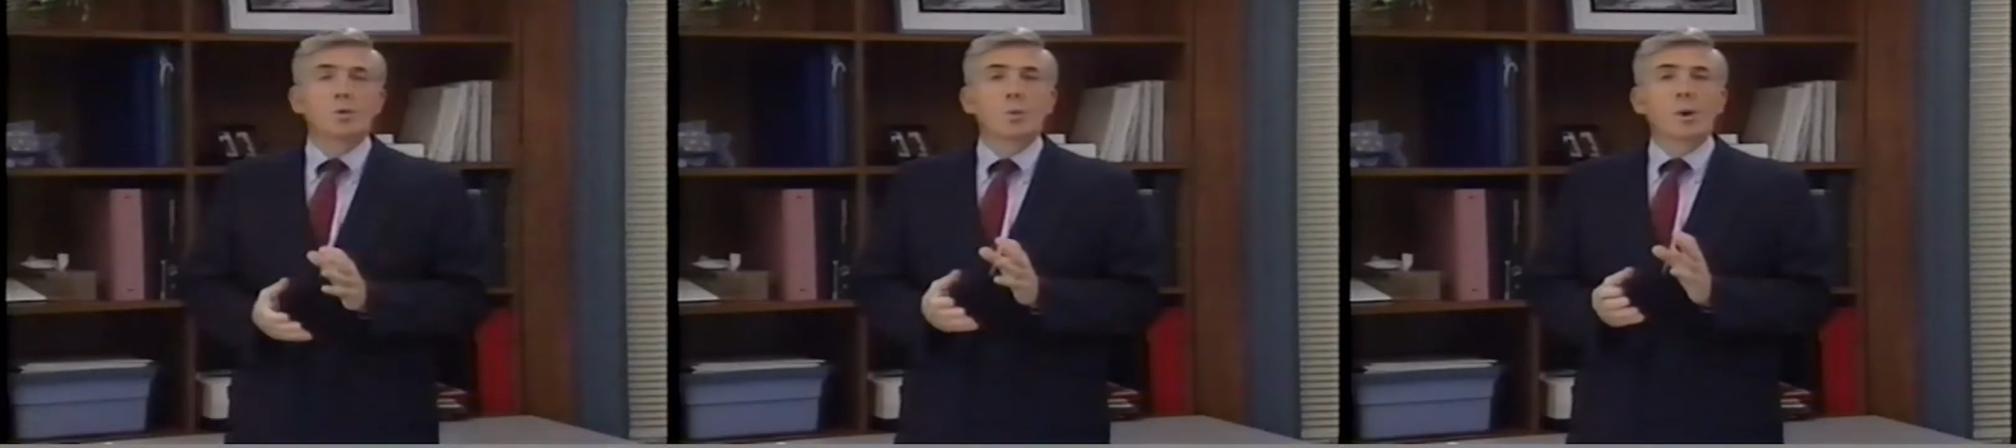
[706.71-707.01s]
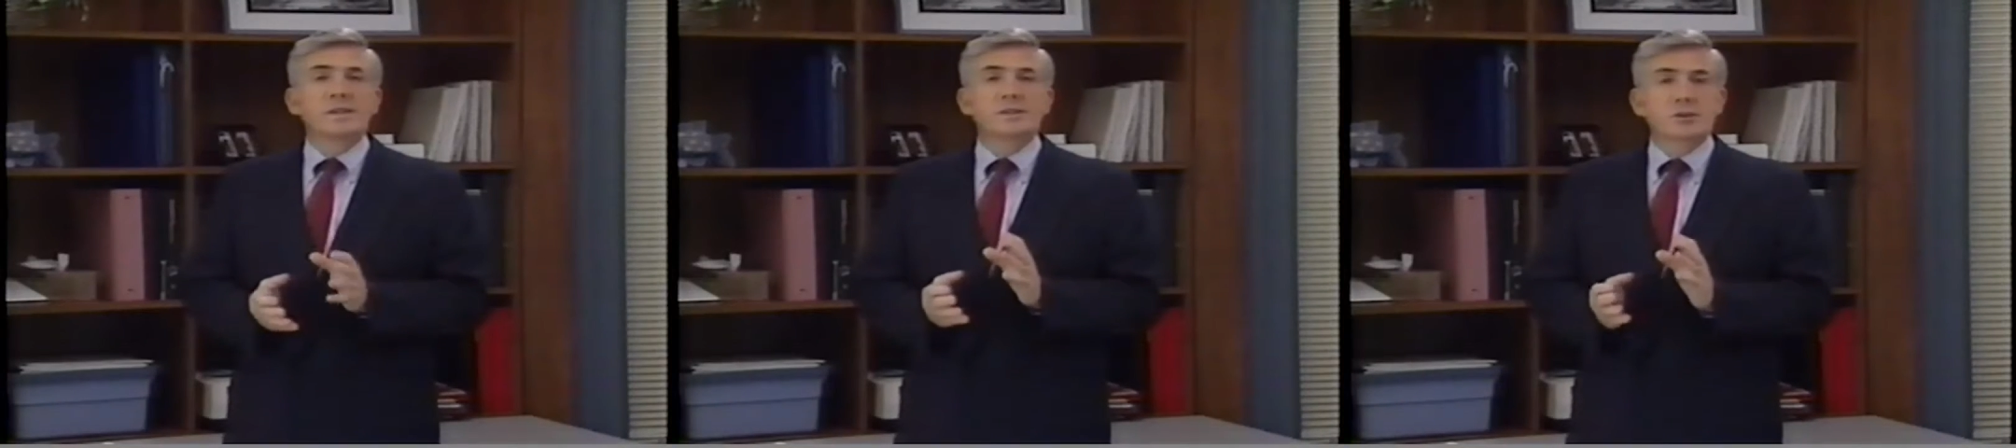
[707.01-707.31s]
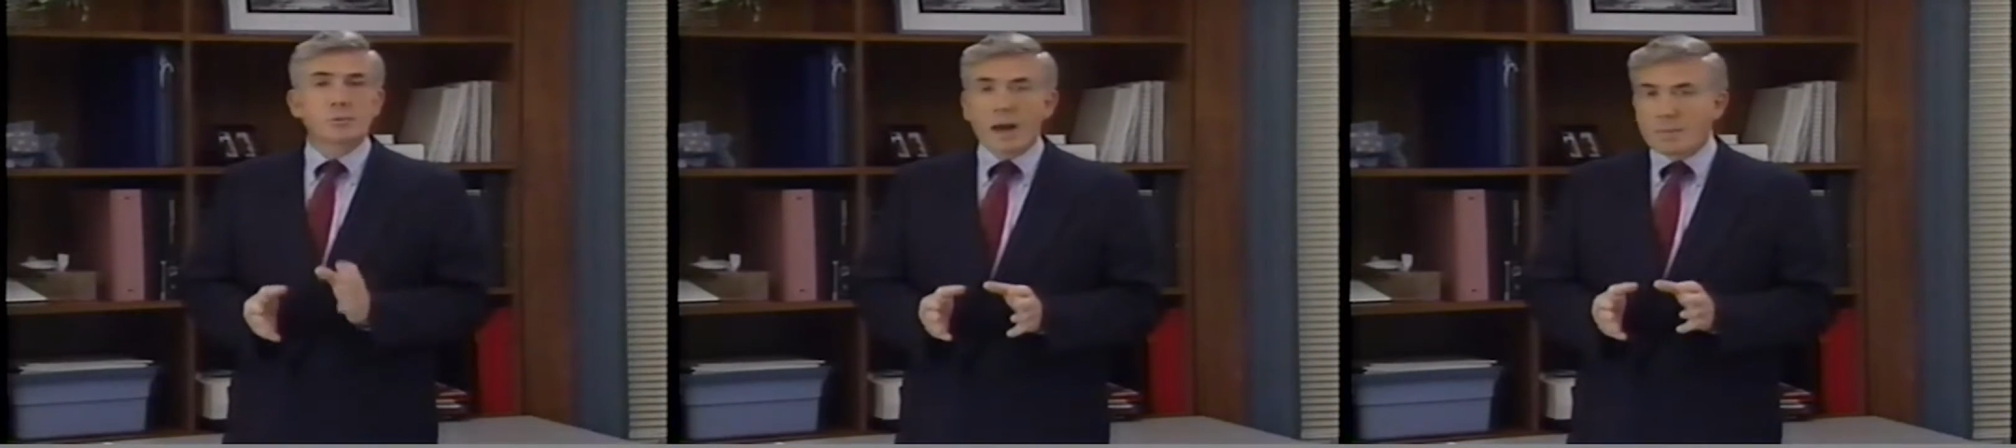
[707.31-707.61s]
When
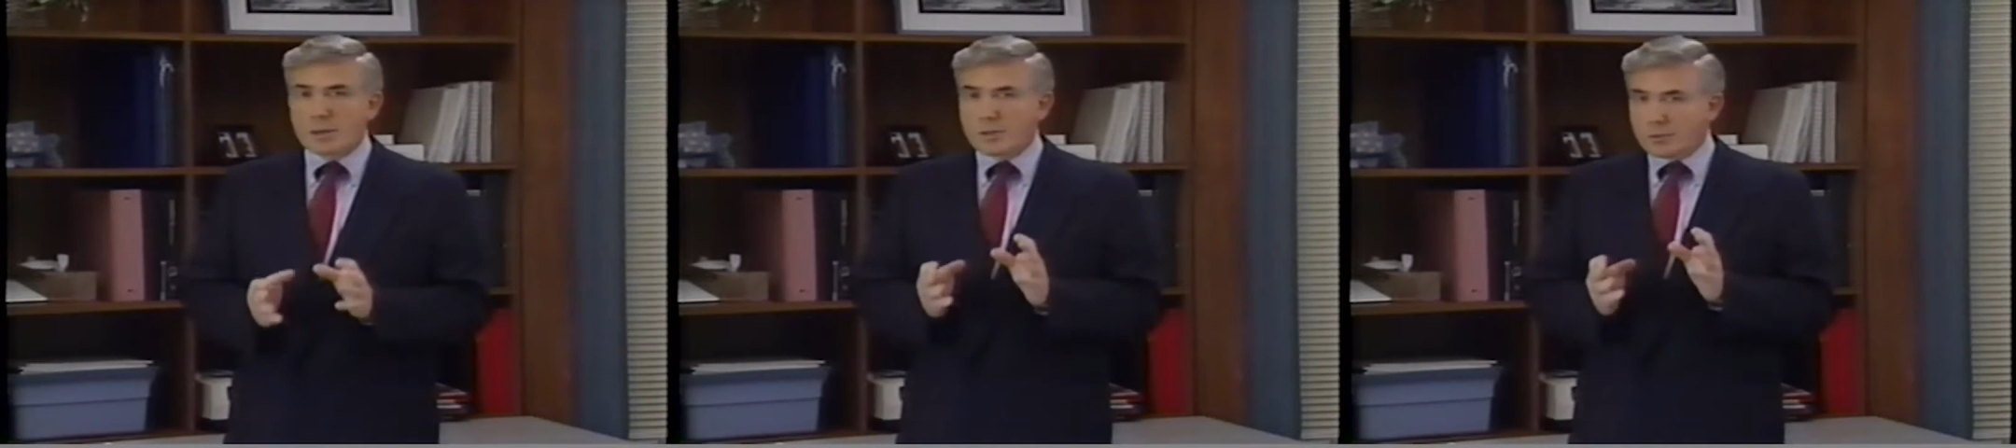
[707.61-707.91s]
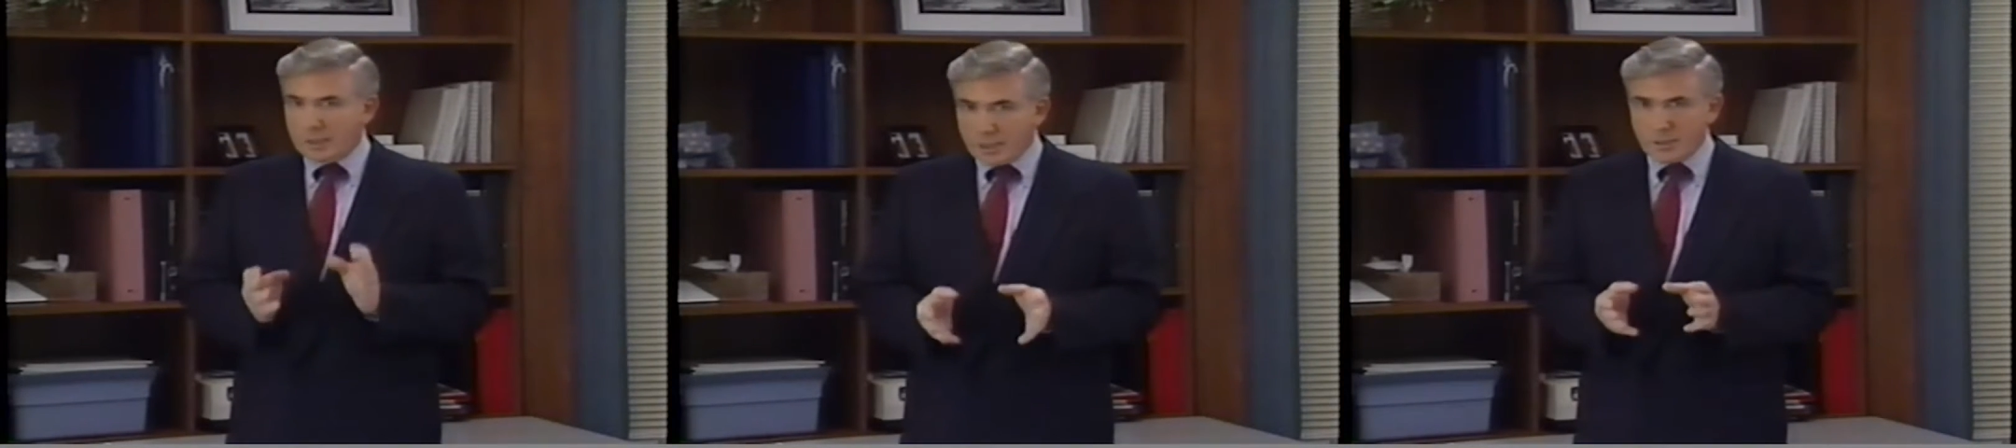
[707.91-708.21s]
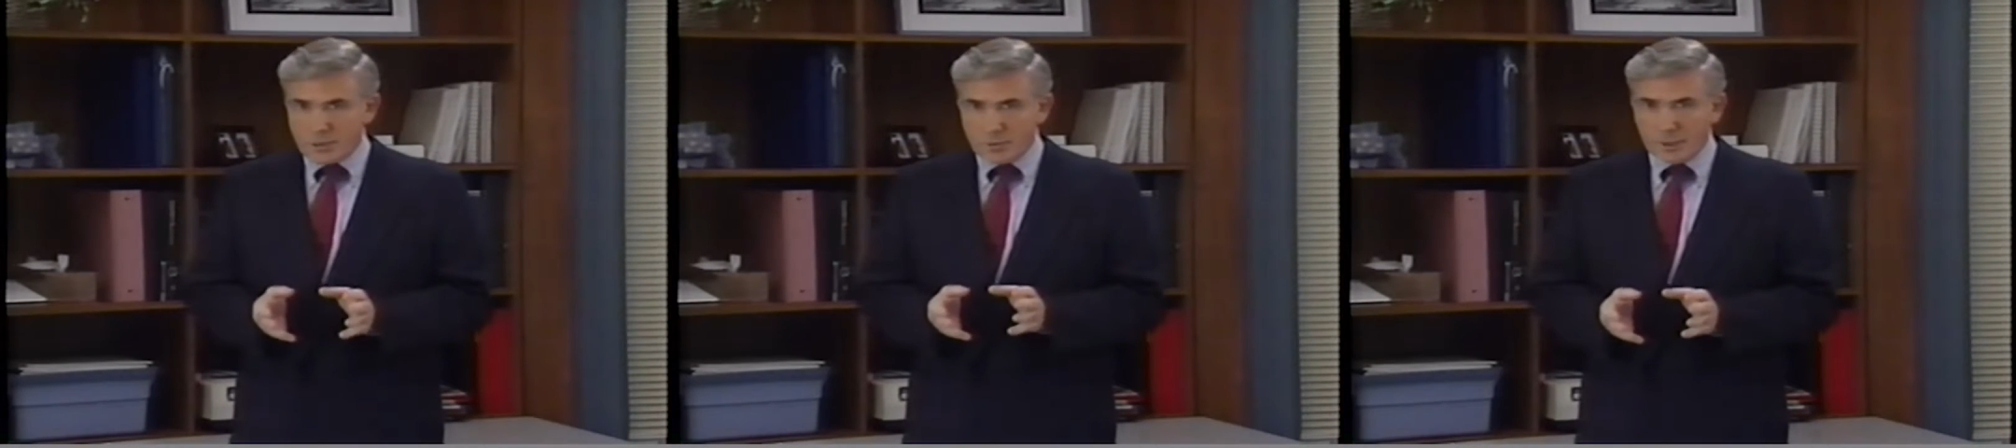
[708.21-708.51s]
describing your
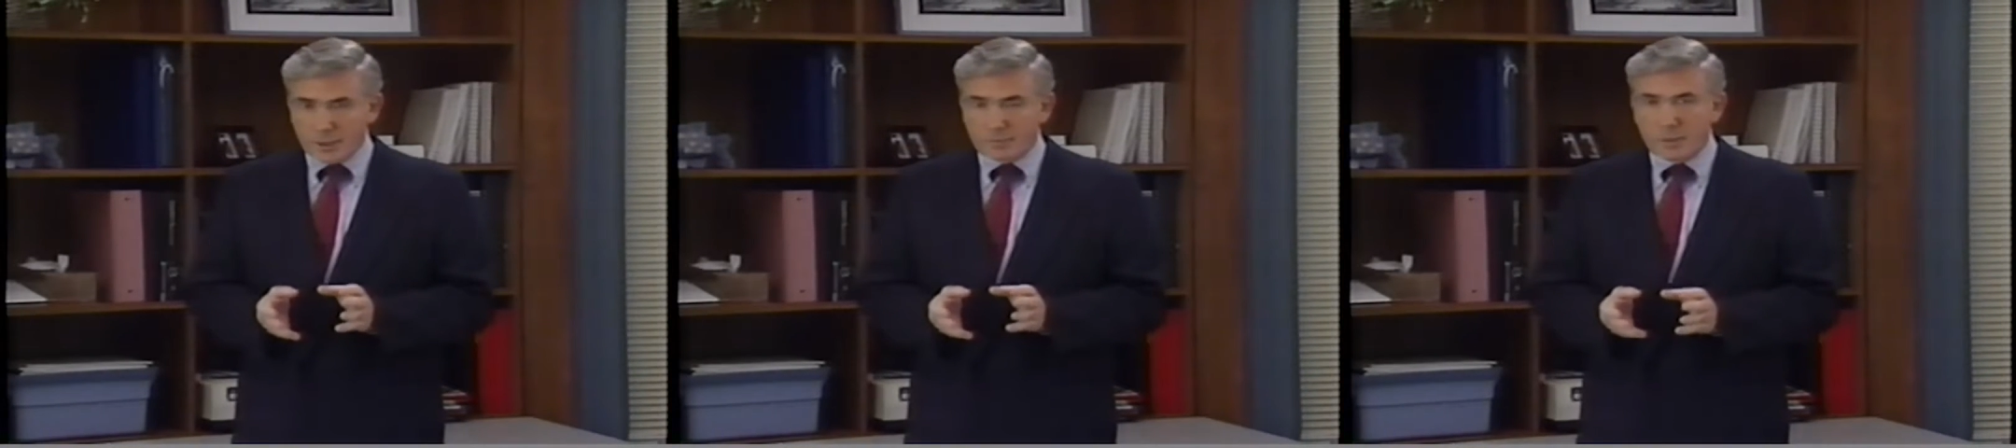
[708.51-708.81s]
industry,